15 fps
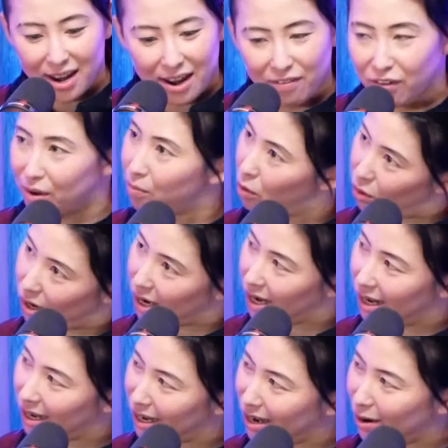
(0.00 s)
every
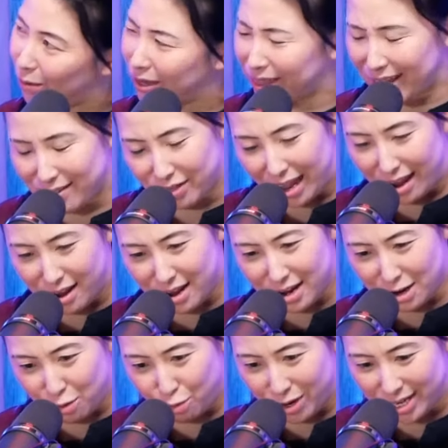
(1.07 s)
morning, you know, with like the
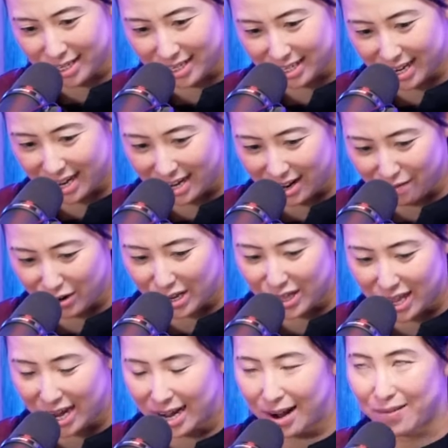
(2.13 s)
hand whisk and
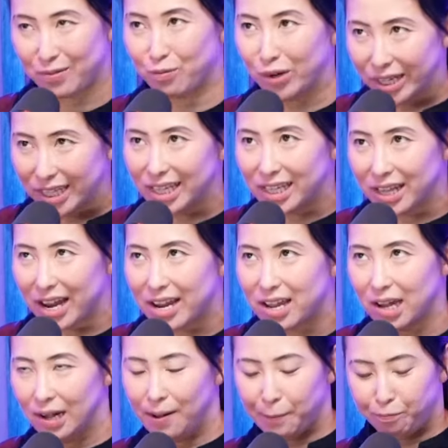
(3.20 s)
everything. And I really
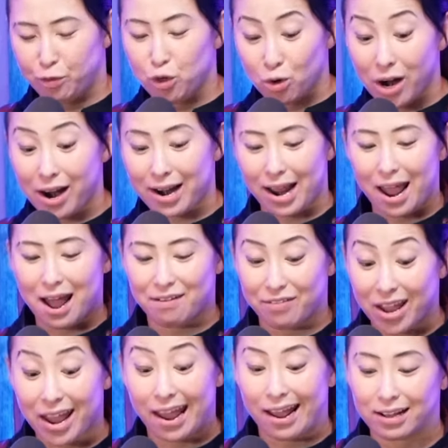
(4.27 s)
like do not have
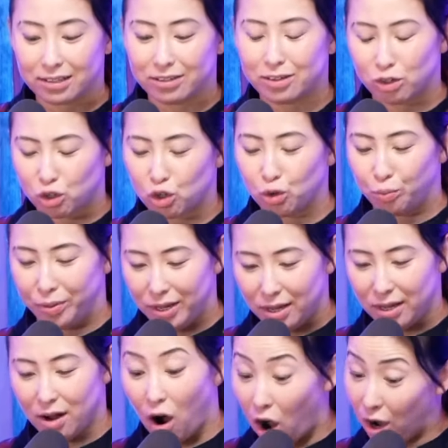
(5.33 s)
hands to
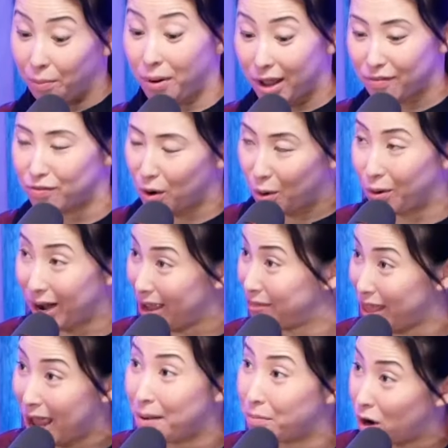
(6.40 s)
be on my phone
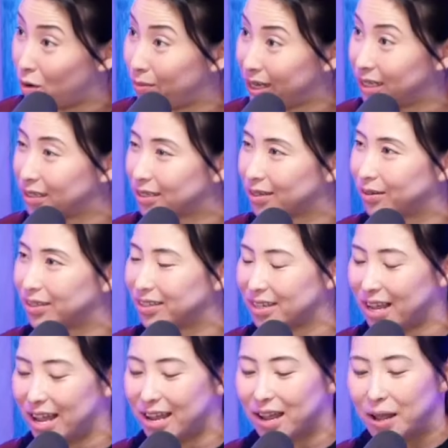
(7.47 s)
at that moment. So it's
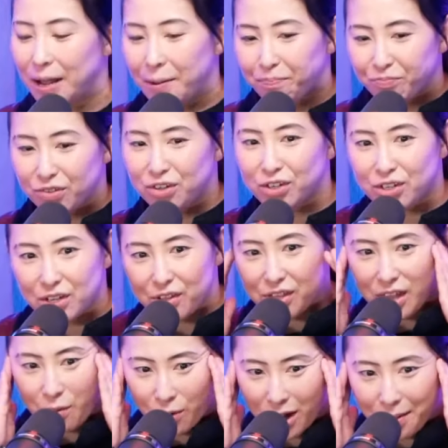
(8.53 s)
like just a
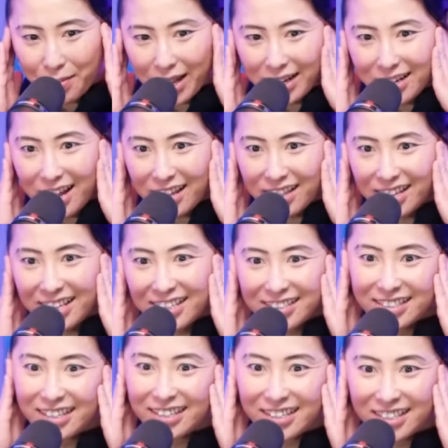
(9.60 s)
thing where I'm like, nothing
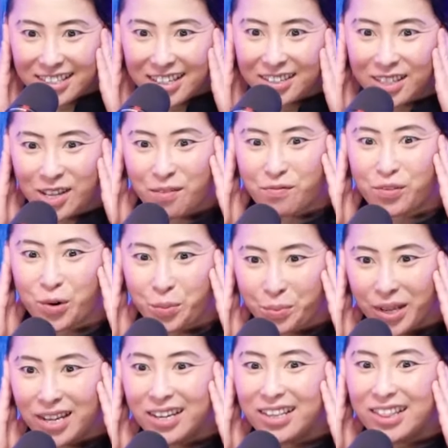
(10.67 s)
exists except for
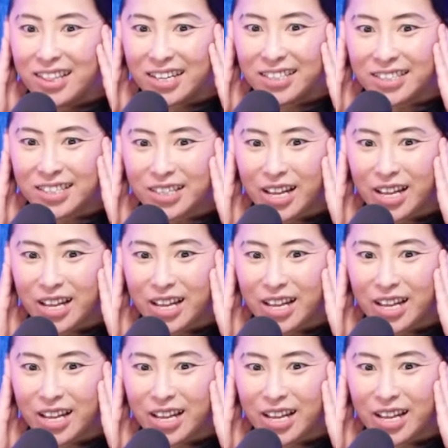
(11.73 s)
me and this